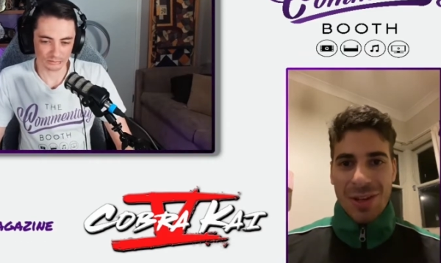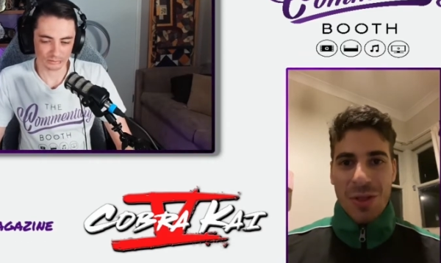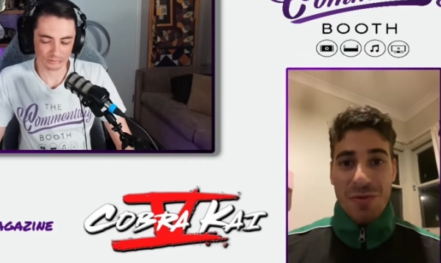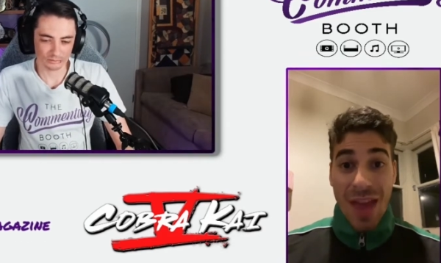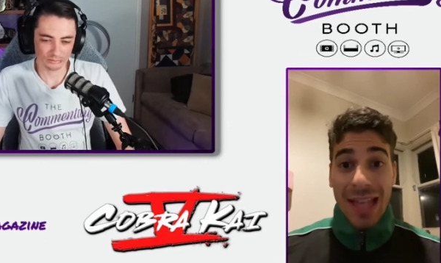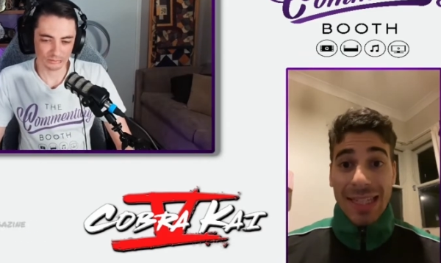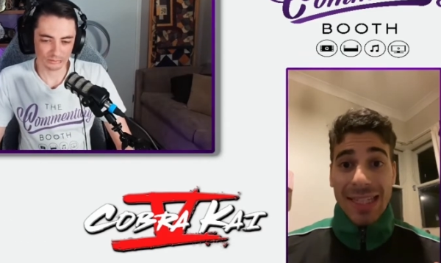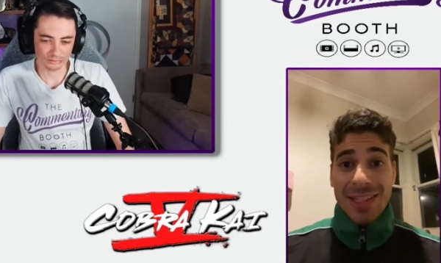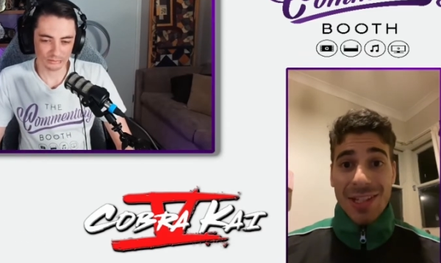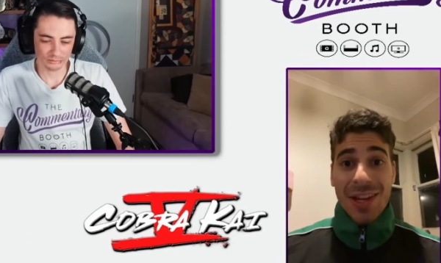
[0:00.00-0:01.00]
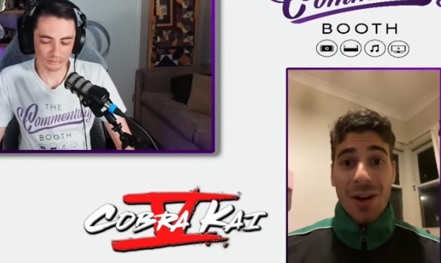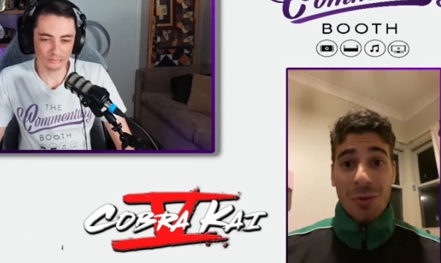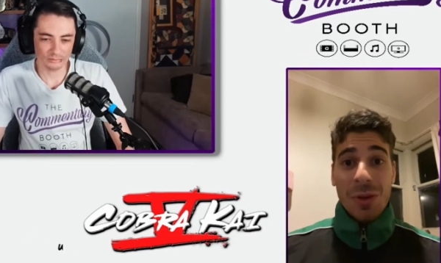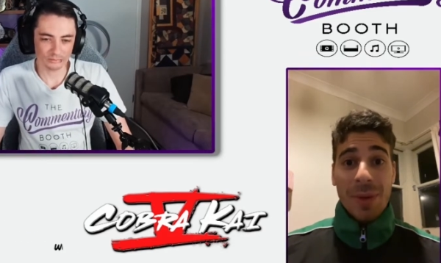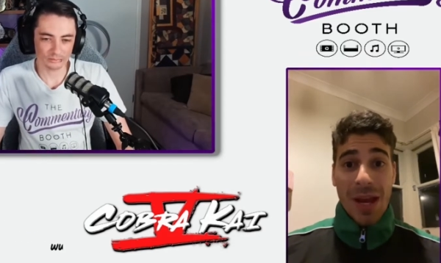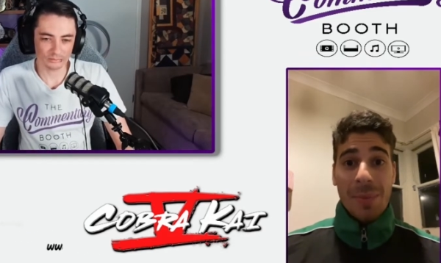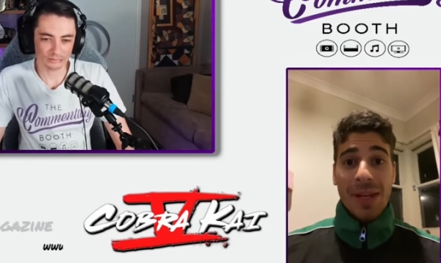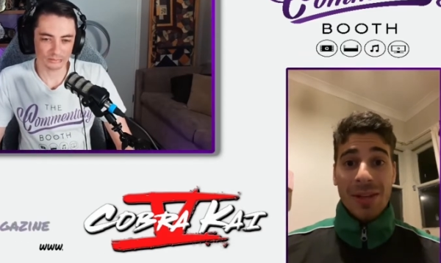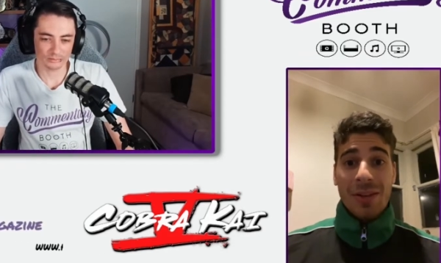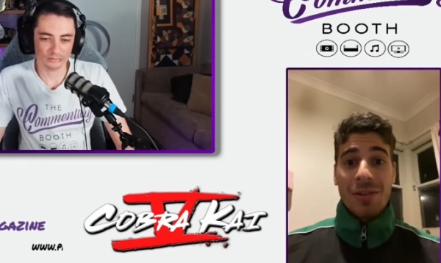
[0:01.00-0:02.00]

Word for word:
Speaker 1: you know the valley to kind of really becoming